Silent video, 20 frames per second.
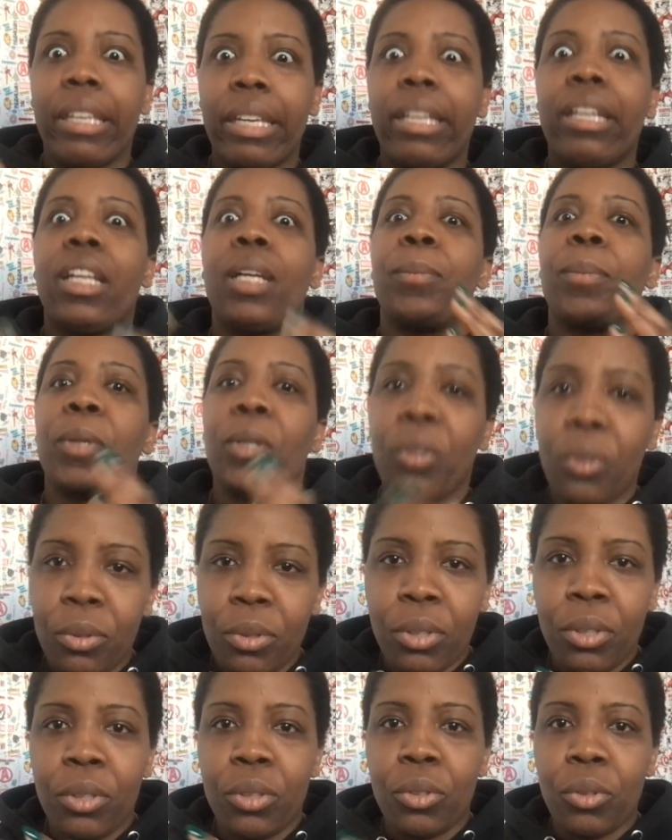get up and go
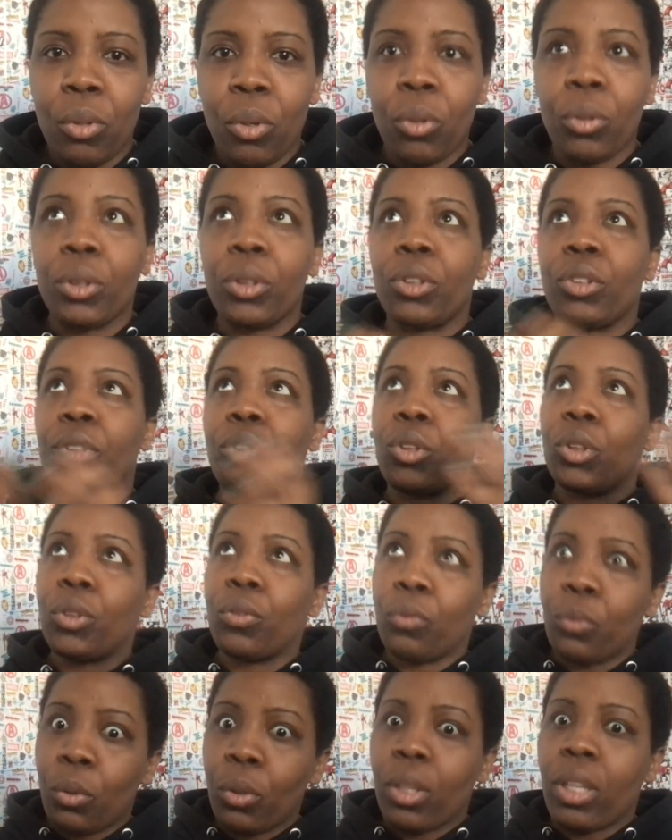to the store and search
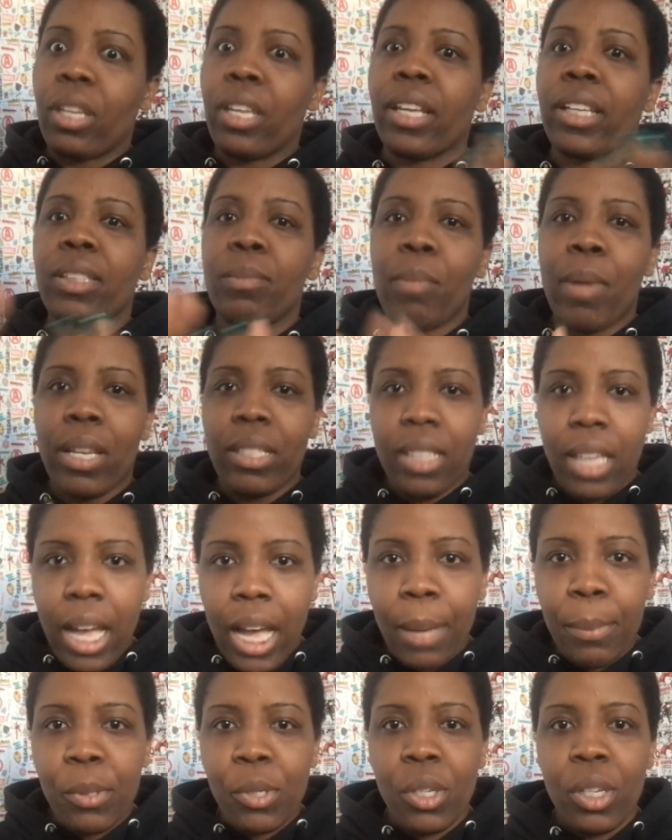for the next best
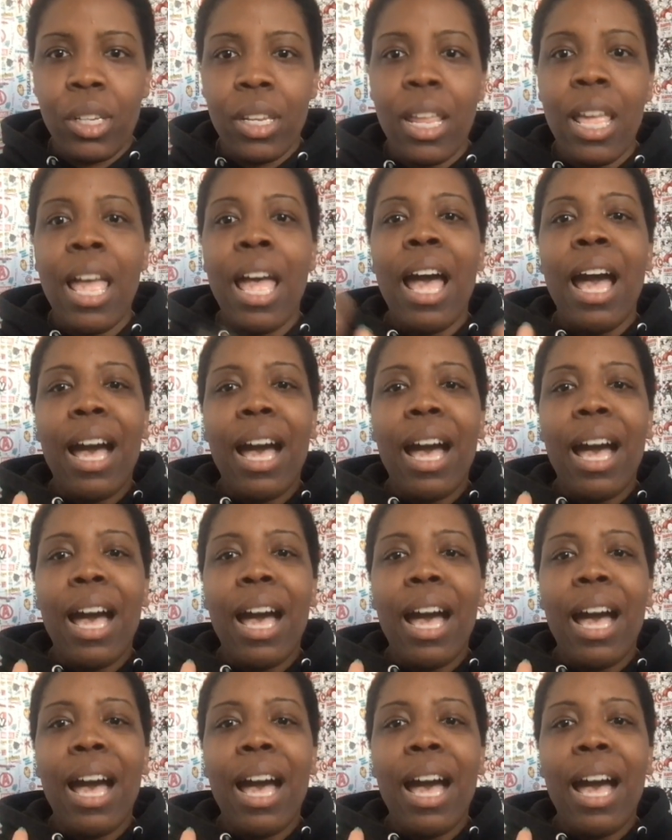option.